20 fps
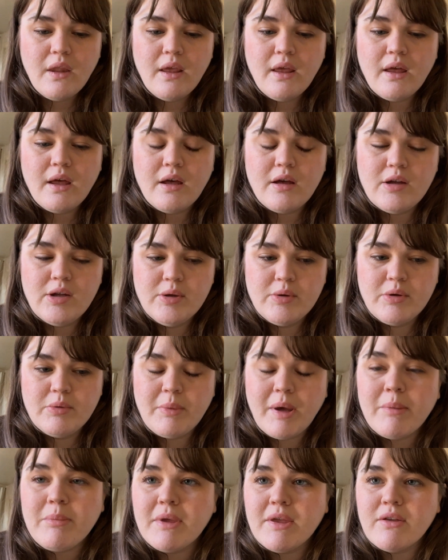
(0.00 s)
You
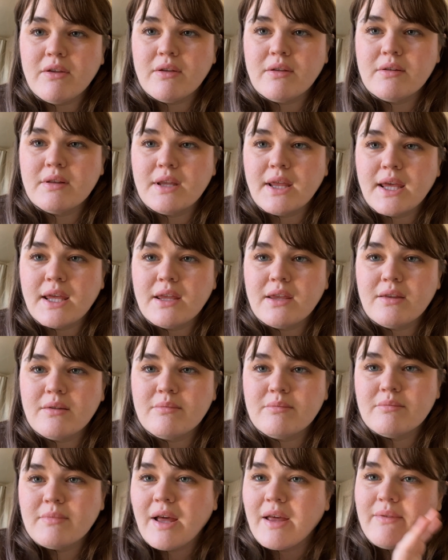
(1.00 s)
might be like,
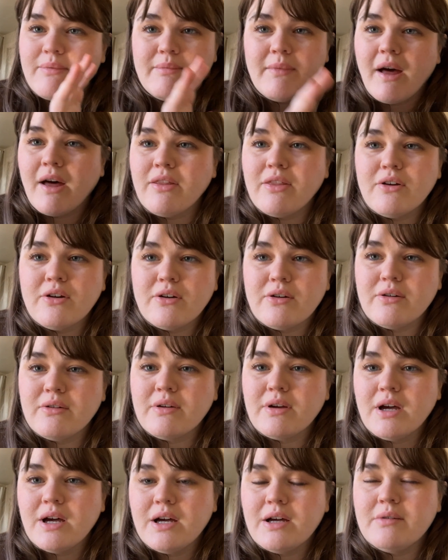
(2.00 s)
other
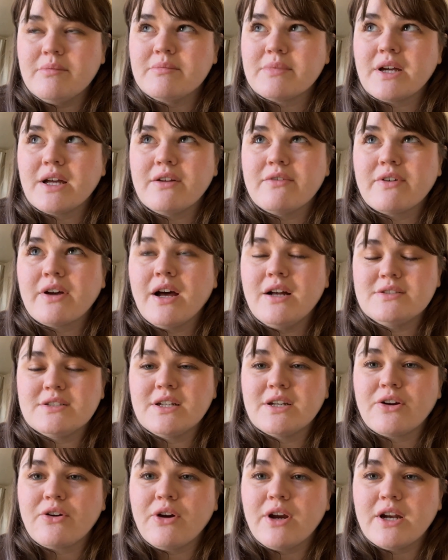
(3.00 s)
kind of
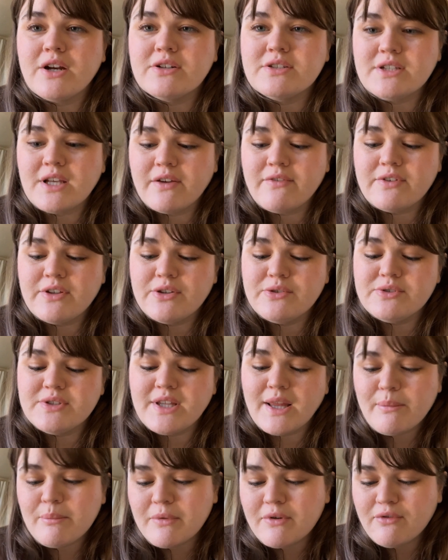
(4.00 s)
content creators have used
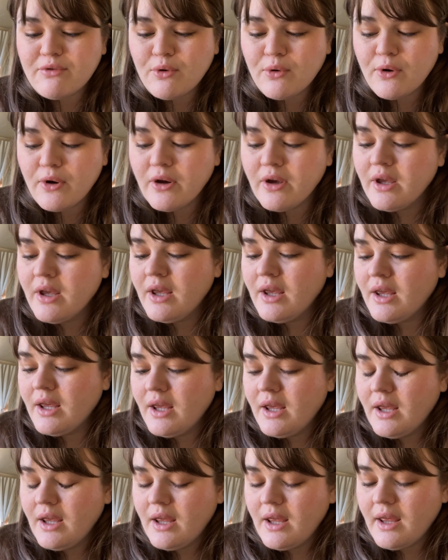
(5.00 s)
them before.
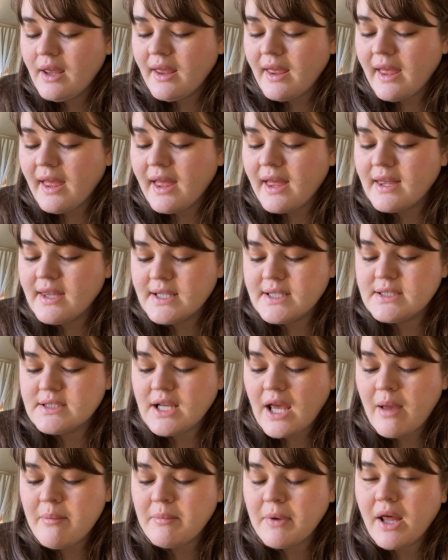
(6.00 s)
And
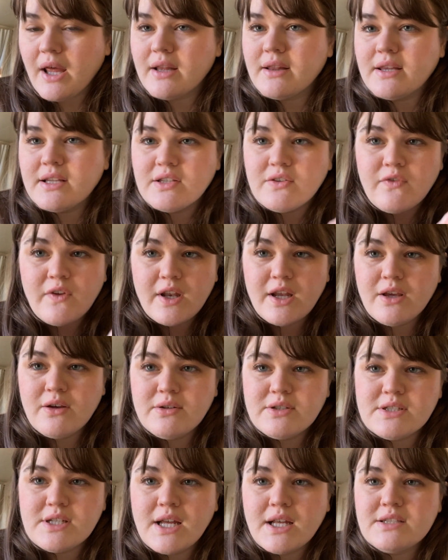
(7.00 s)
this video
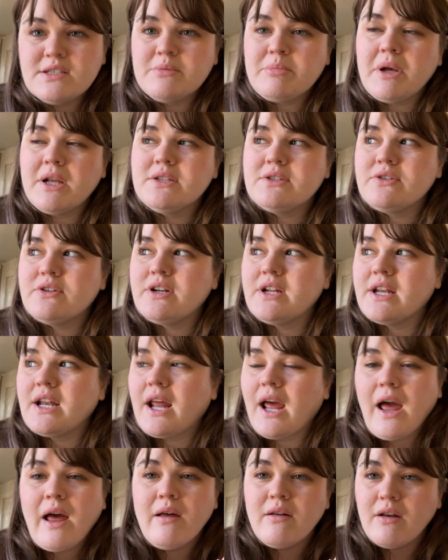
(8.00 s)
is not sponsored,
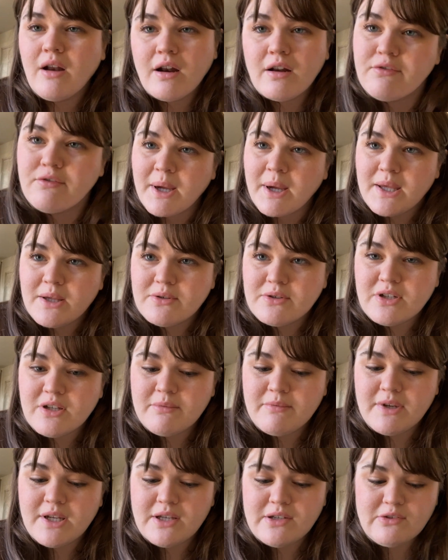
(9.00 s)
and none
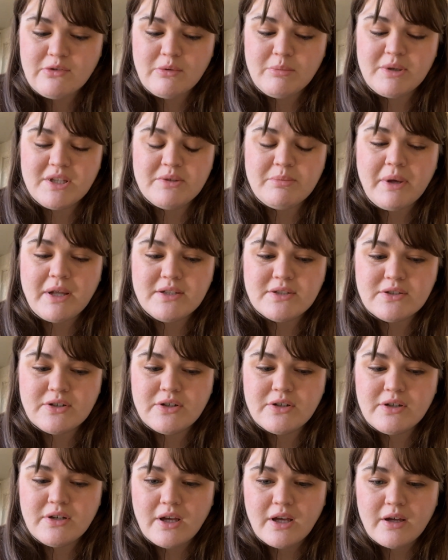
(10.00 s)
YouTube videos will be
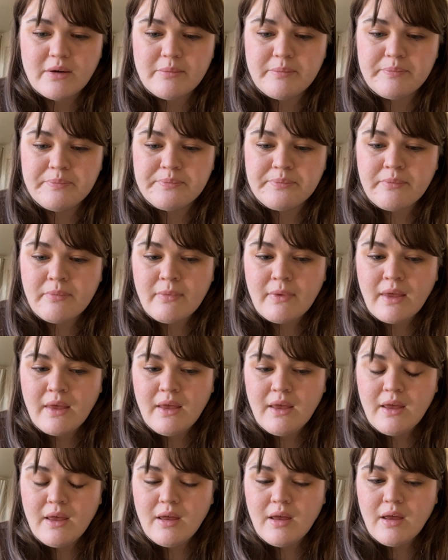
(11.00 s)
sponsored.
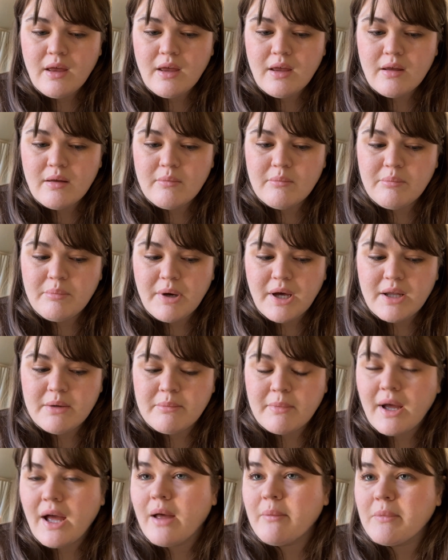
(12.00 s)
But
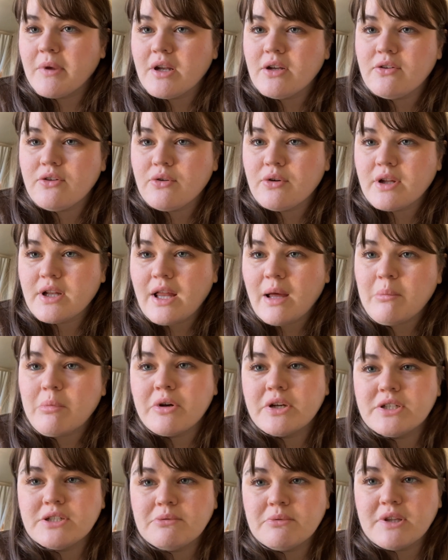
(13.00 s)
I'm gonna do a
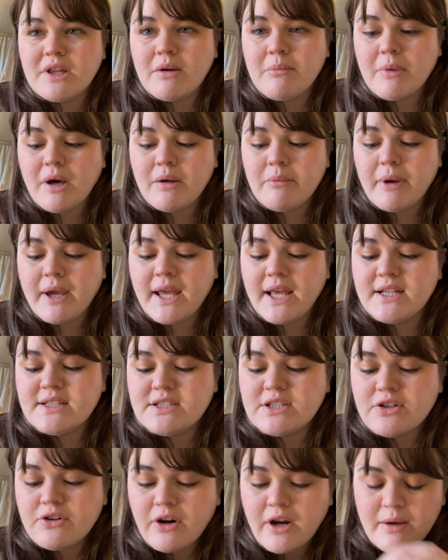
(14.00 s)
collaboration with them on my
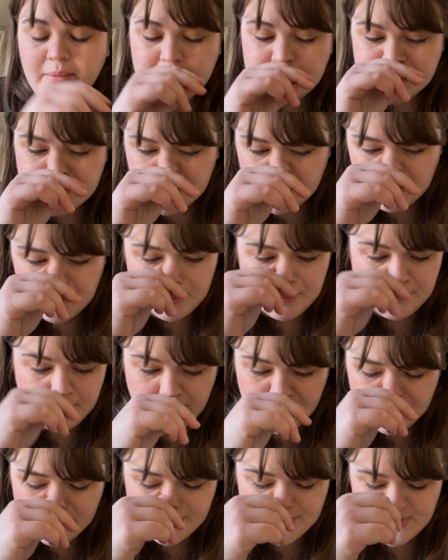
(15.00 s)
Instagram, so
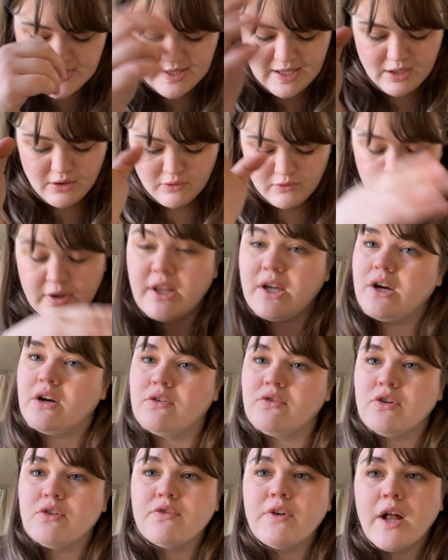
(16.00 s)
you'll see that over there
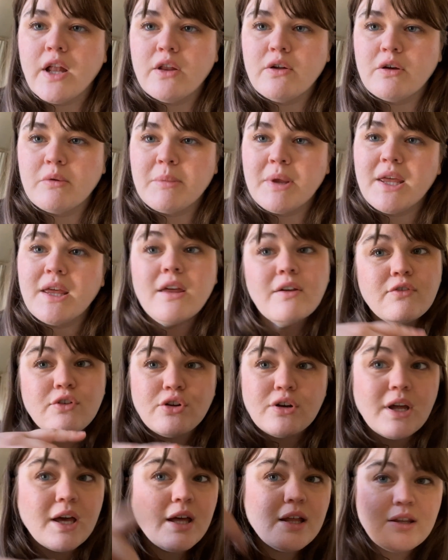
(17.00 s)
if you're following me. If
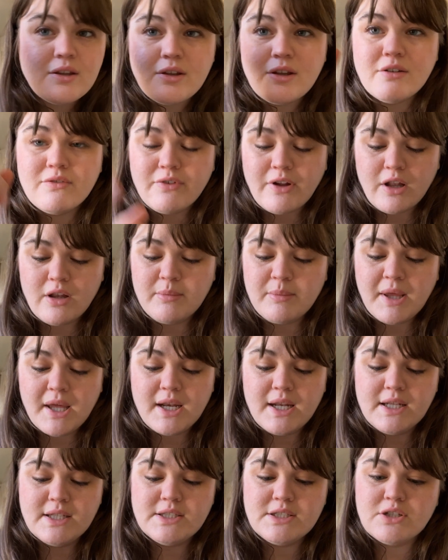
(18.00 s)
you're not, you can follow me
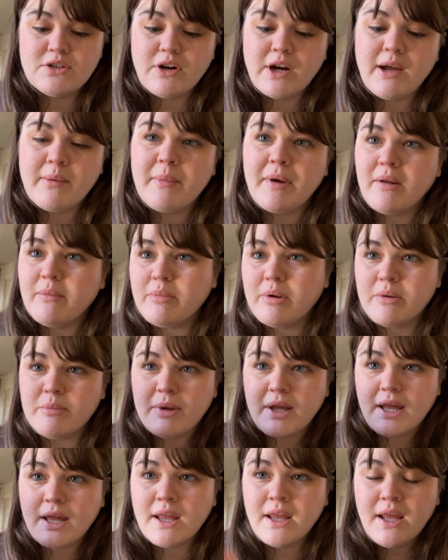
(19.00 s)
on Instagram. I'll put
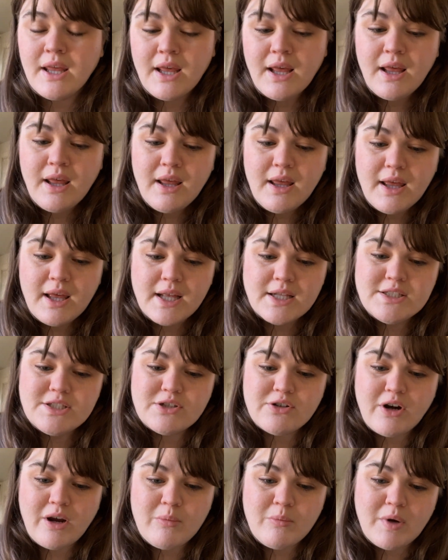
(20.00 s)
my
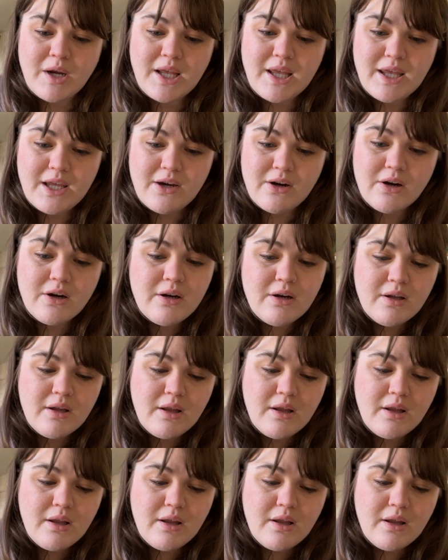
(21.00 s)
Instagram right here.